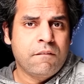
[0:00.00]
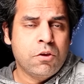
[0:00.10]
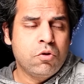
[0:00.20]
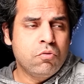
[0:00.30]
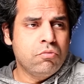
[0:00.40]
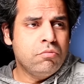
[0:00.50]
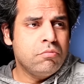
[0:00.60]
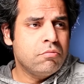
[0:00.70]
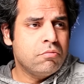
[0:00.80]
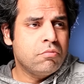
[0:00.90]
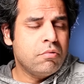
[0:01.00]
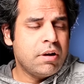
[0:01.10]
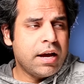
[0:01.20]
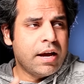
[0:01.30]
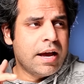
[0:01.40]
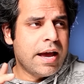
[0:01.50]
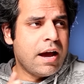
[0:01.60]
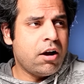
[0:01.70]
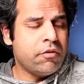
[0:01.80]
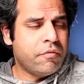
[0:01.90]
You
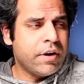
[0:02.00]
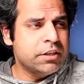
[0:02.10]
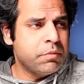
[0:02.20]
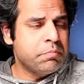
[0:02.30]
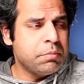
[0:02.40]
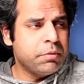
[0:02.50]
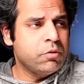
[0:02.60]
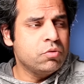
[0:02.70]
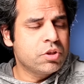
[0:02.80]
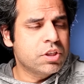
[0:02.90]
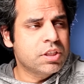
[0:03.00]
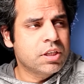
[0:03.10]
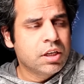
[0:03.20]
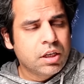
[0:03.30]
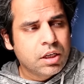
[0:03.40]
are friends with people who just